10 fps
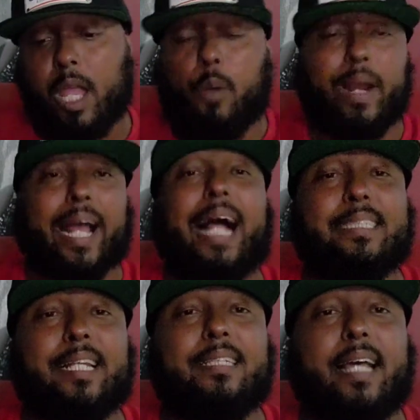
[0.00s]
And when I
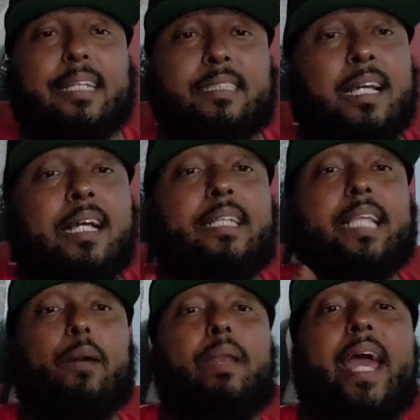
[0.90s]
got to the desk,
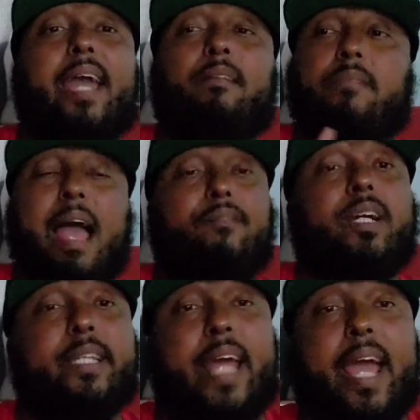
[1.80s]
they were like, hey, have
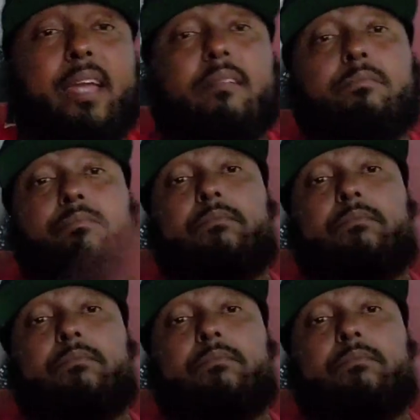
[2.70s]
a good day.